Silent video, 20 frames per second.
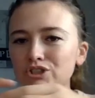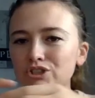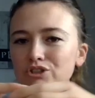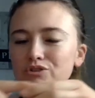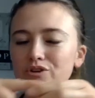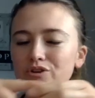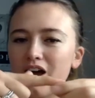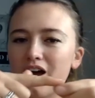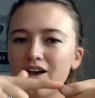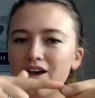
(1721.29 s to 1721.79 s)

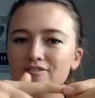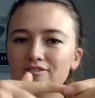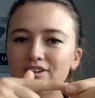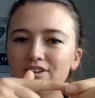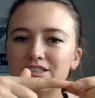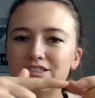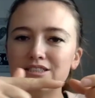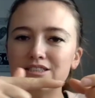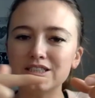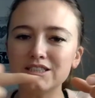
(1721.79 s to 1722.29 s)
you have
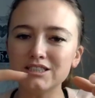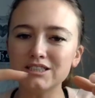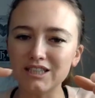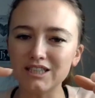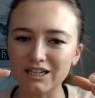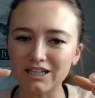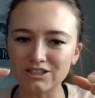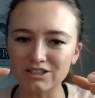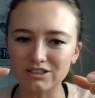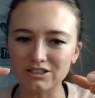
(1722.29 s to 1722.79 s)
a
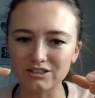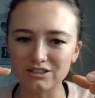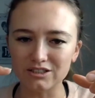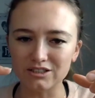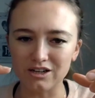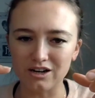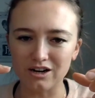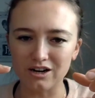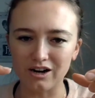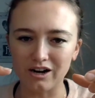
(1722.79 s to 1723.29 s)
C-section
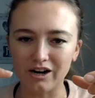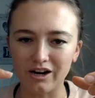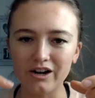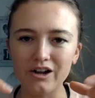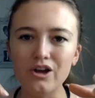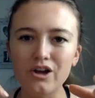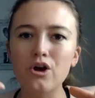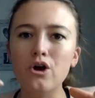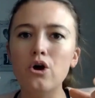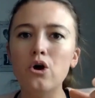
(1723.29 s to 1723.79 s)
scar
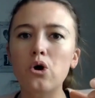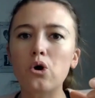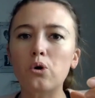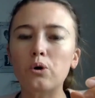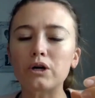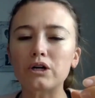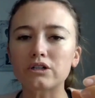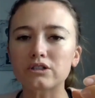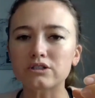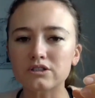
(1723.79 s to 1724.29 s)

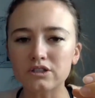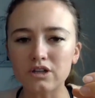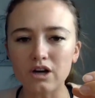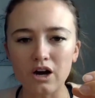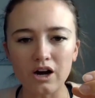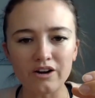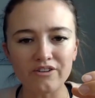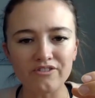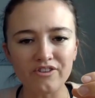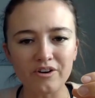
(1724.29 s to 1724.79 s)
or a
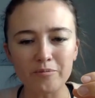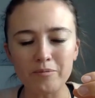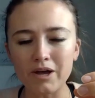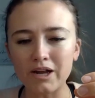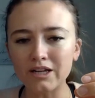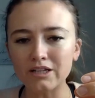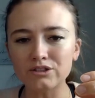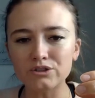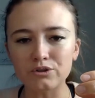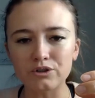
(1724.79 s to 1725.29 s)
scar from
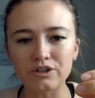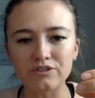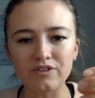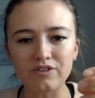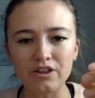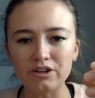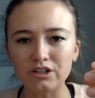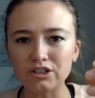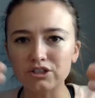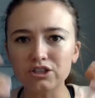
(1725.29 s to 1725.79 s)
any sort of
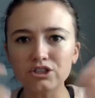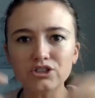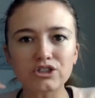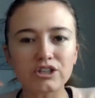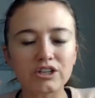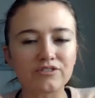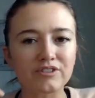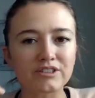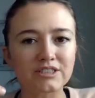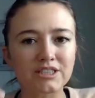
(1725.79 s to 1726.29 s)
other
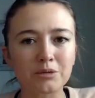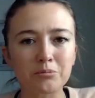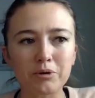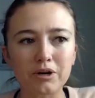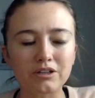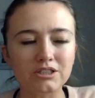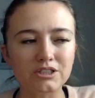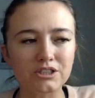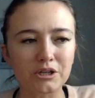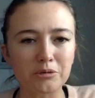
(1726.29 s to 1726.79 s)
surgery, if it's
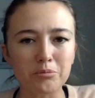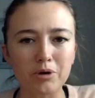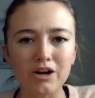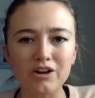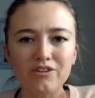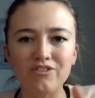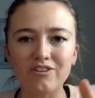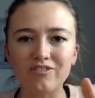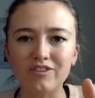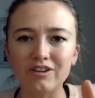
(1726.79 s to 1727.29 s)
somewhere else in your
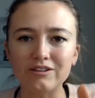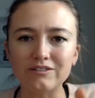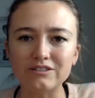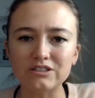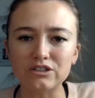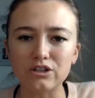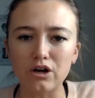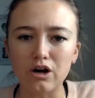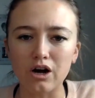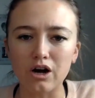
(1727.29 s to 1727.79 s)
body, if you have a
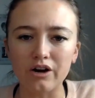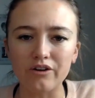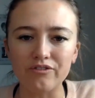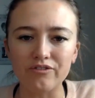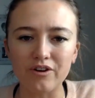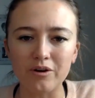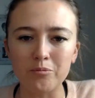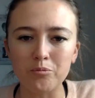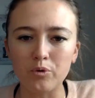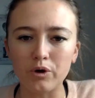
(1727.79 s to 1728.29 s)
scar
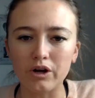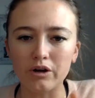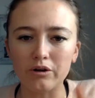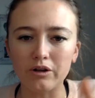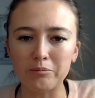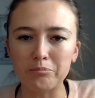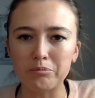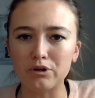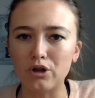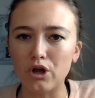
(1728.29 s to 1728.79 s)
from where,
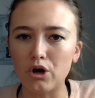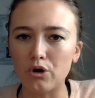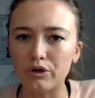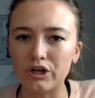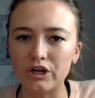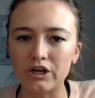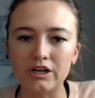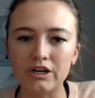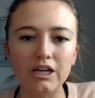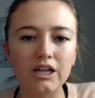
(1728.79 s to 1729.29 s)
like below
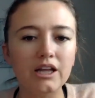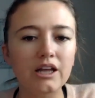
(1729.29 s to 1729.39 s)
your knee,